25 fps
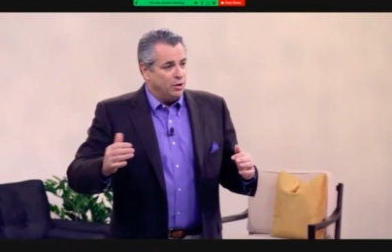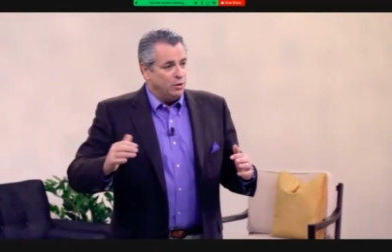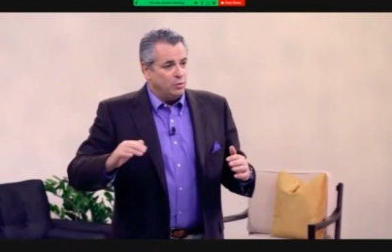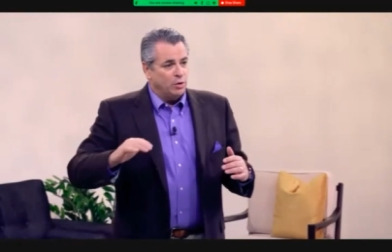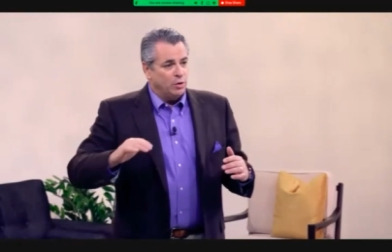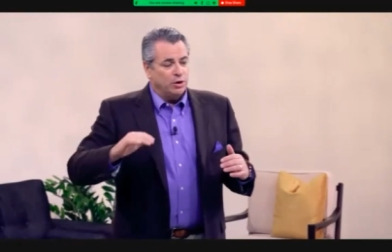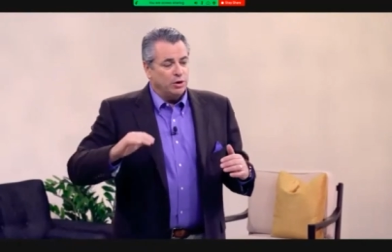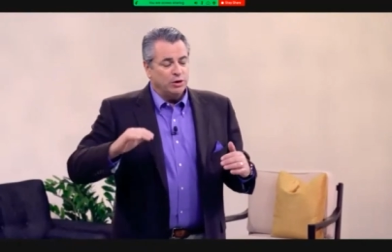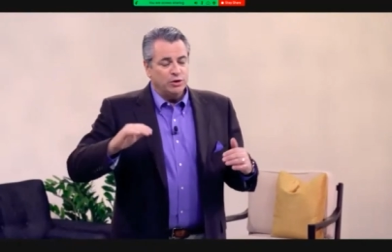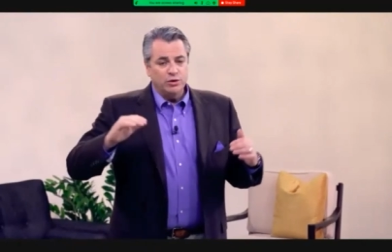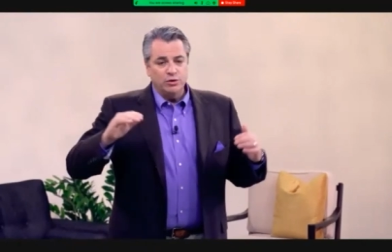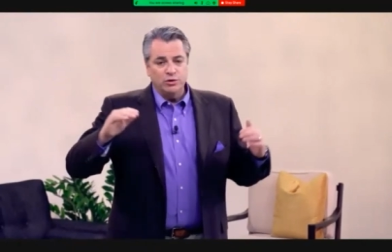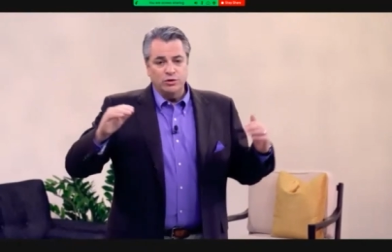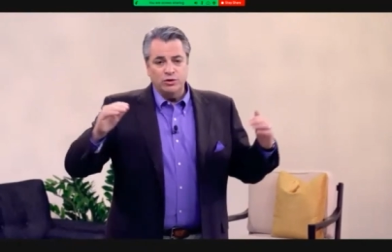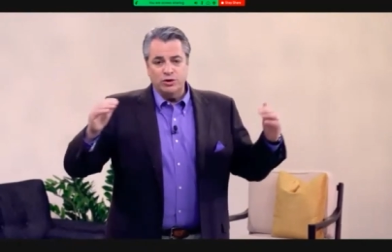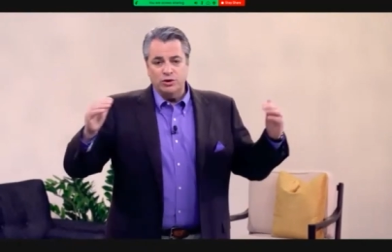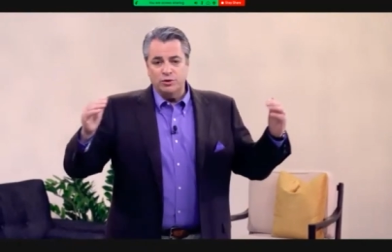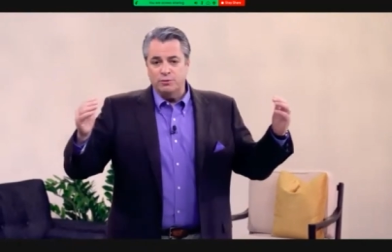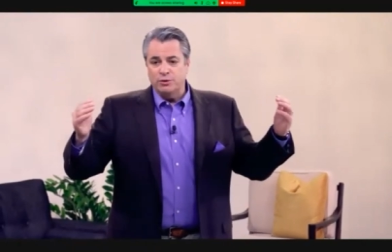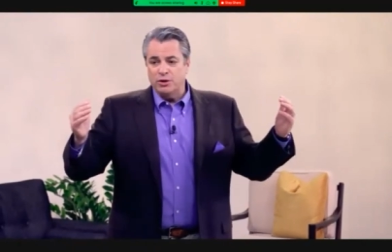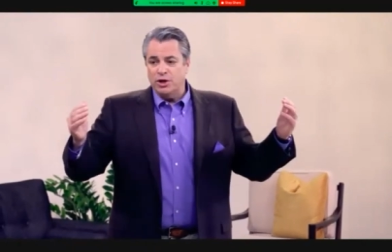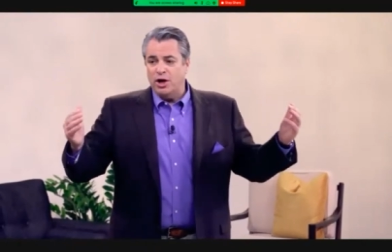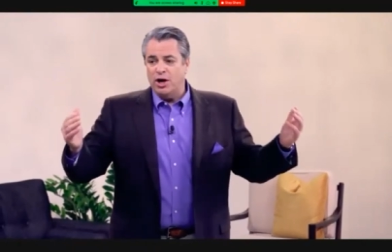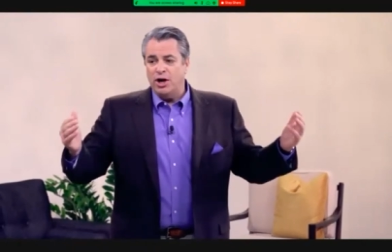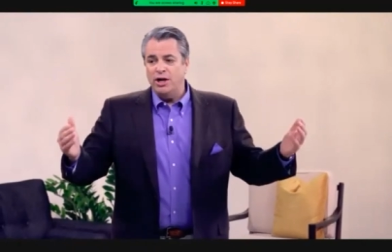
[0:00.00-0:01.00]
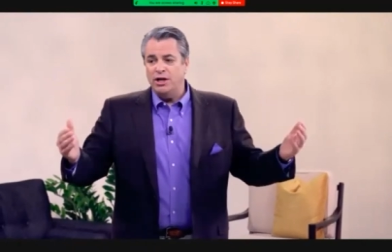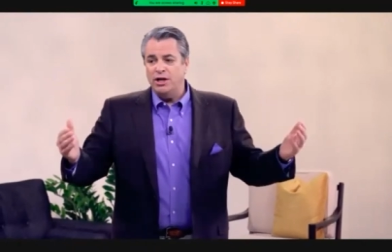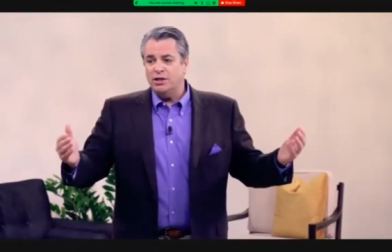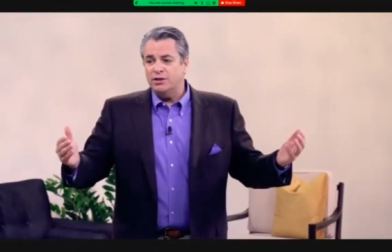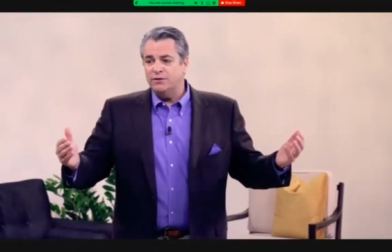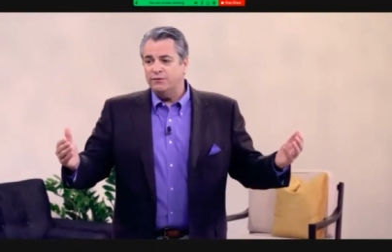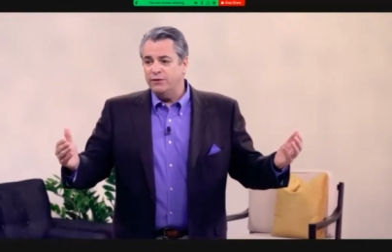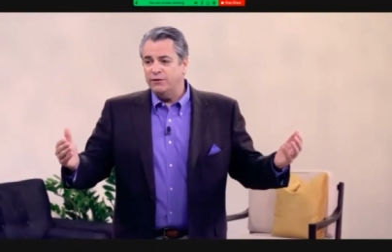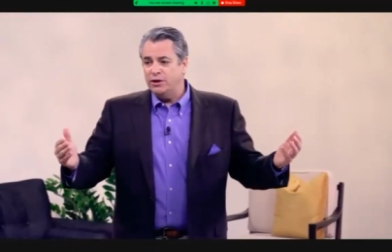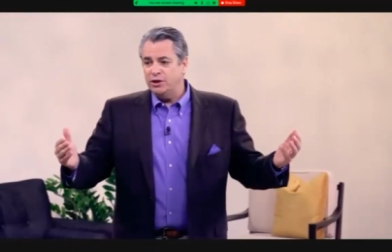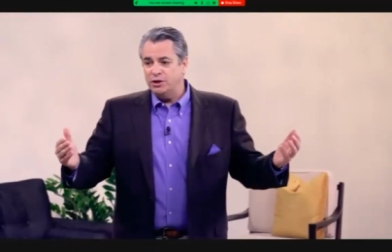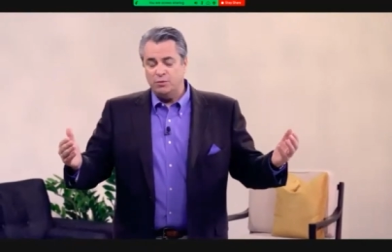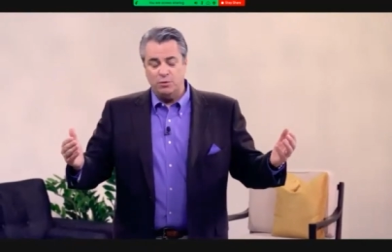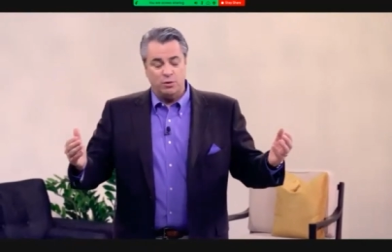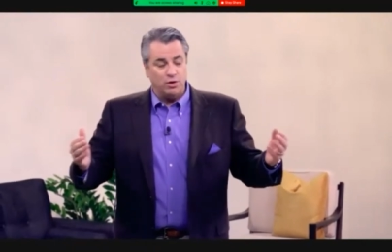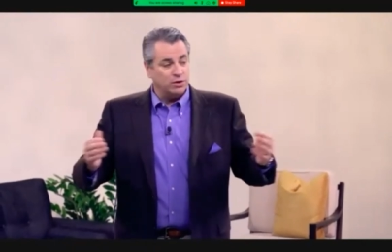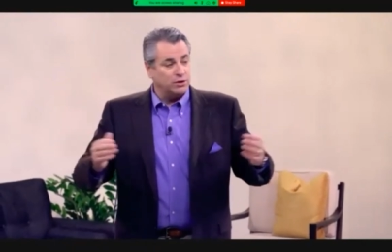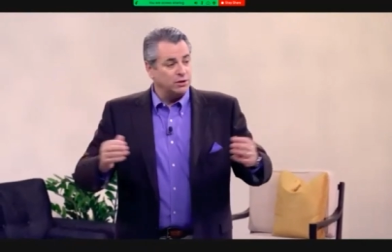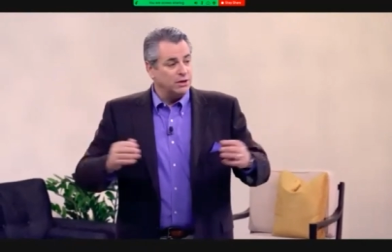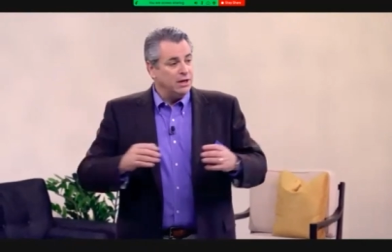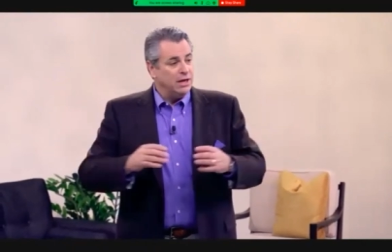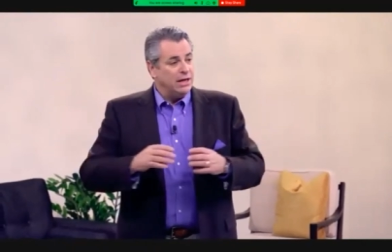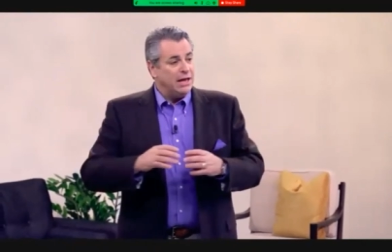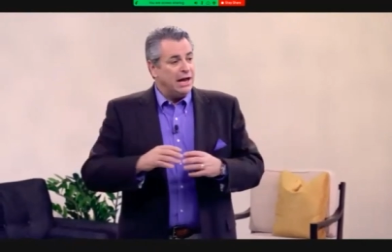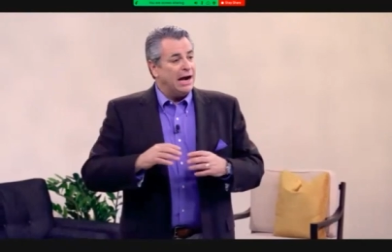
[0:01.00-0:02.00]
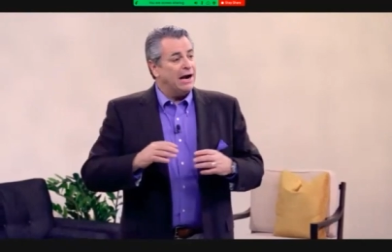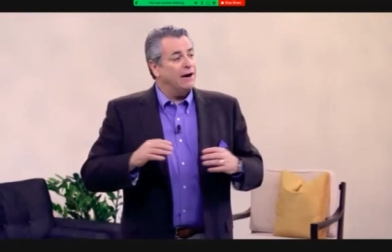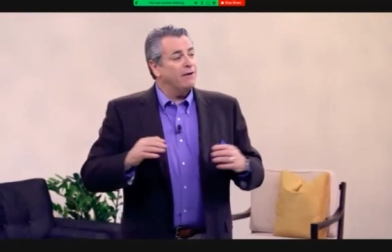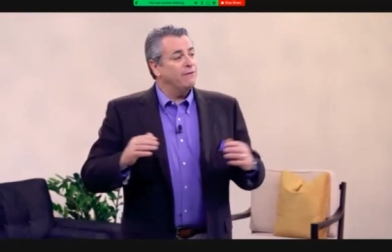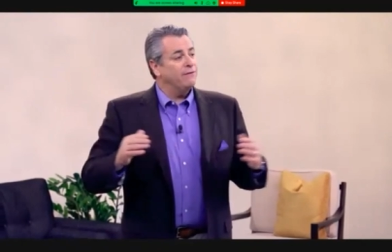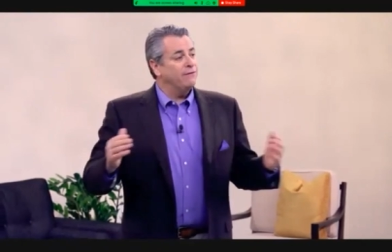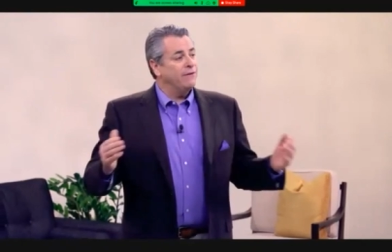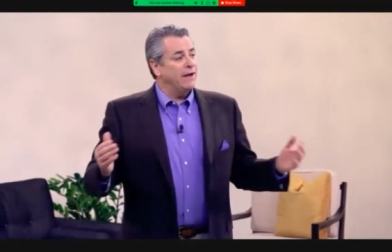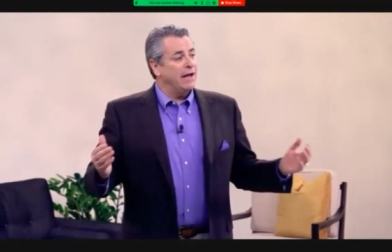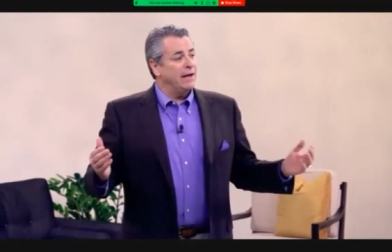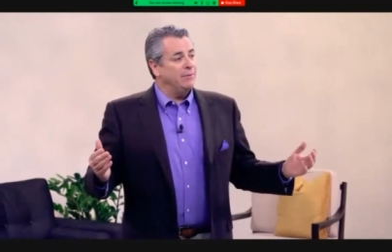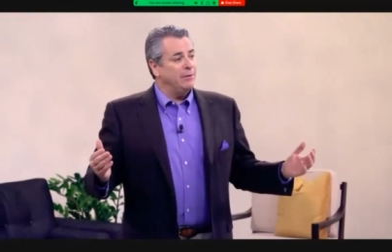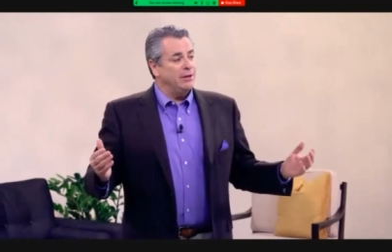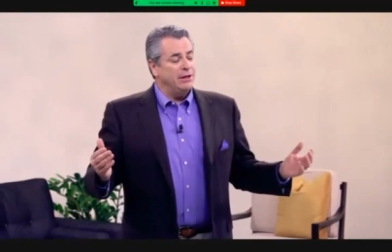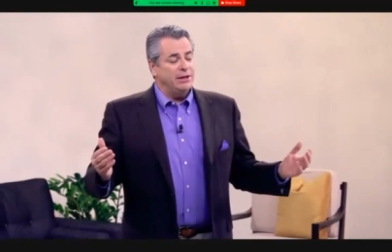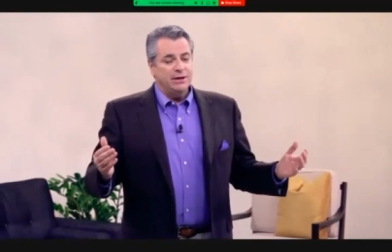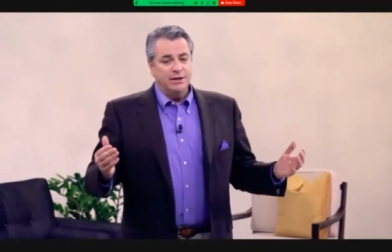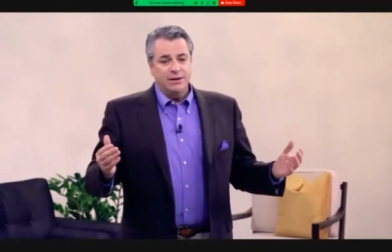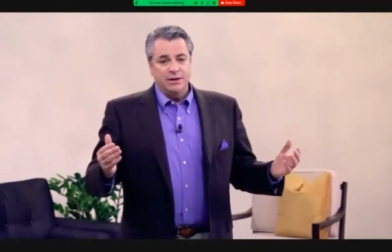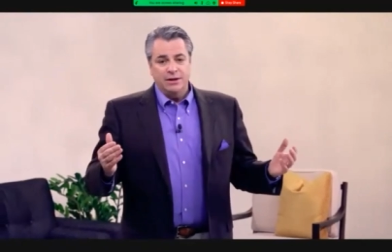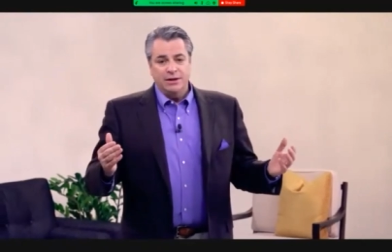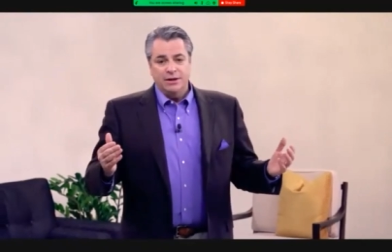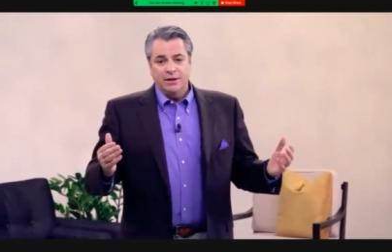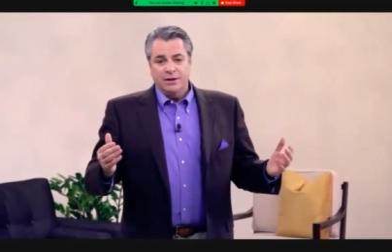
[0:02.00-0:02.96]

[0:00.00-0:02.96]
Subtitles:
We're doing some of the highest finish works. Our family